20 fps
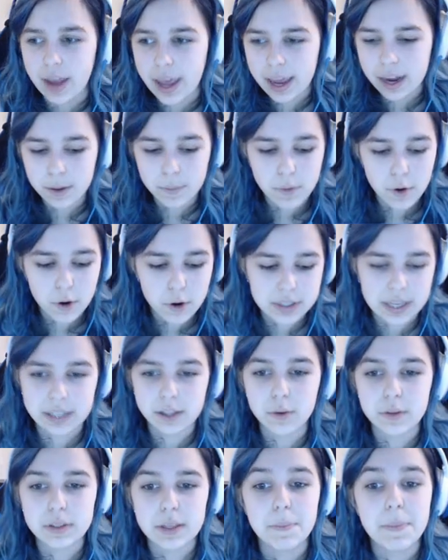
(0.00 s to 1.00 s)
animals like
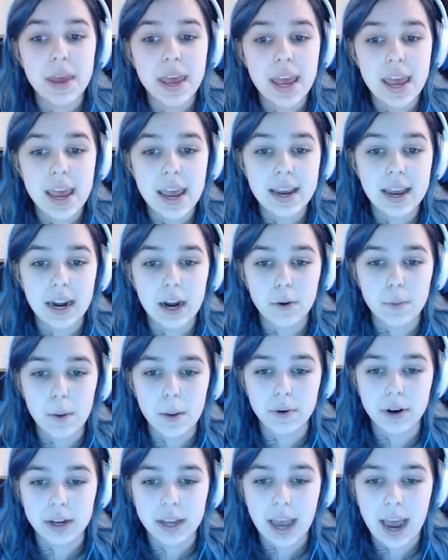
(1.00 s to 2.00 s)
there was a pig and i
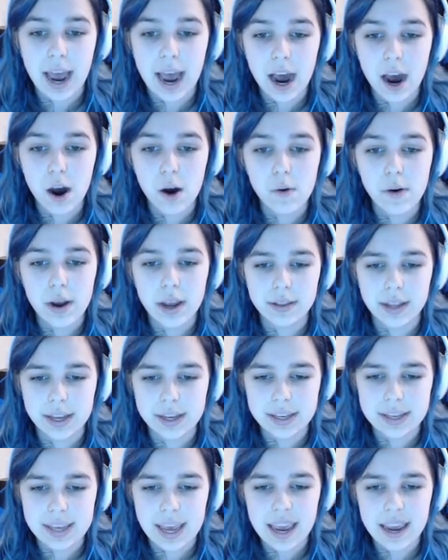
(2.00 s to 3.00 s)
remember a cow and
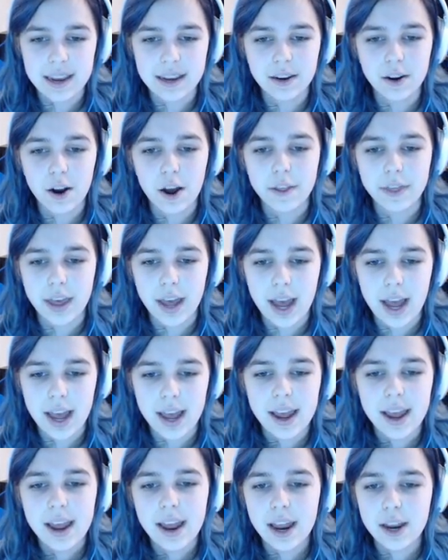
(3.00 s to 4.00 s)
like cake and all that
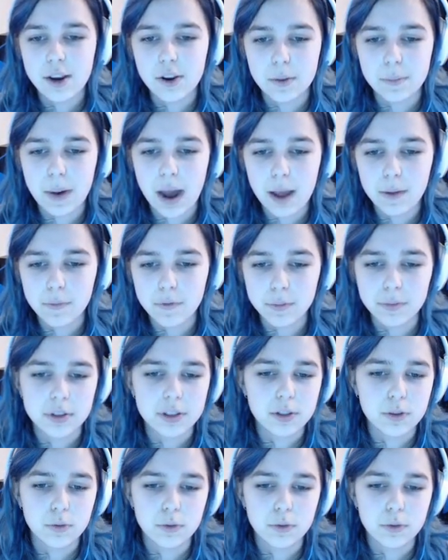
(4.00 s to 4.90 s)
and you could buy them from the school